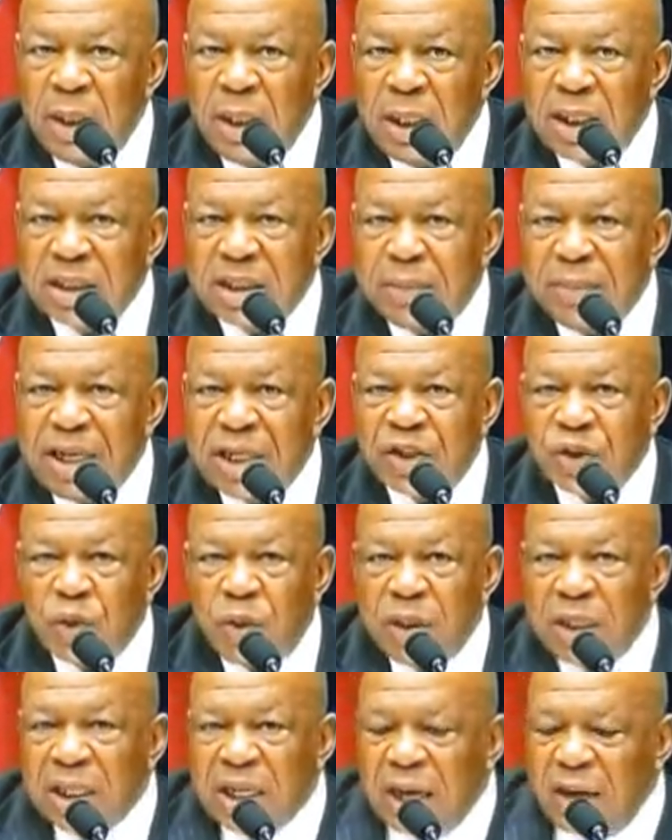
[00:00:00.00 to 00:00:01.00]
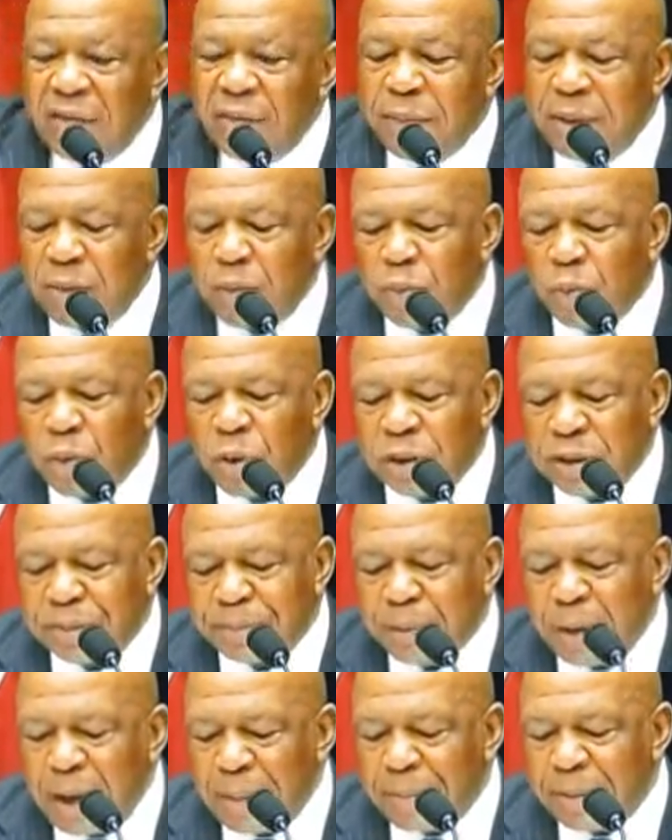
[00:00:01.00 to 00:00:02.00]
is to make sure that government works
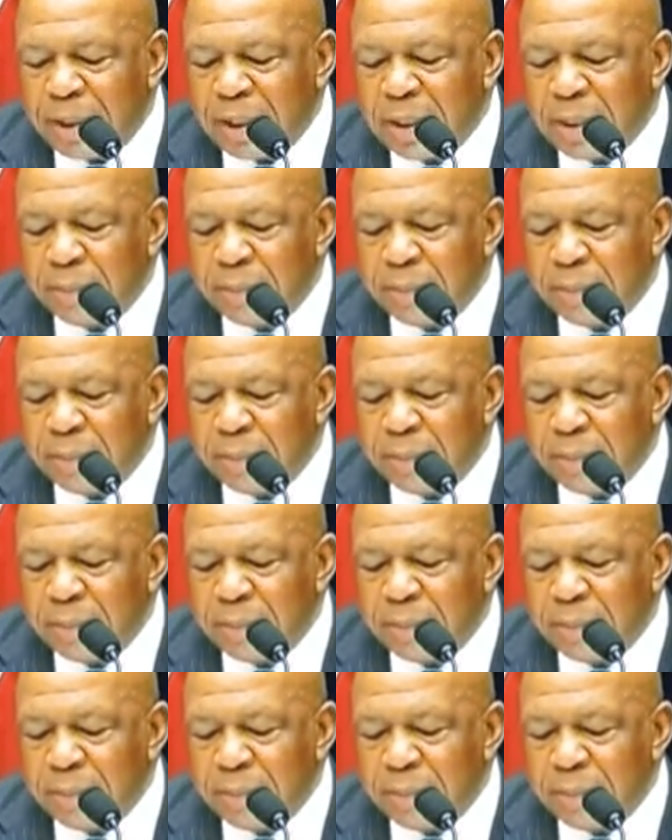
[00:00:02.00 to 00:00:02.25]
properly.